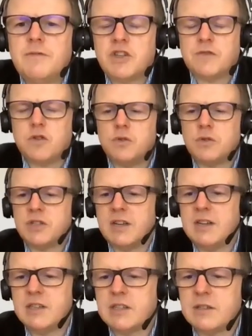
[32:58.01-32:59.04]
which of course
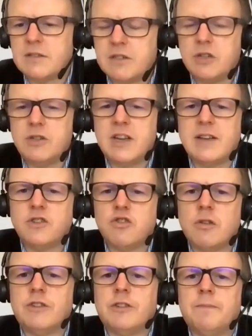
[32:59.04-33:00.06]
is too
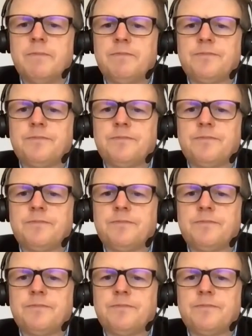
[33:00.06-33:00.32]
dangerous.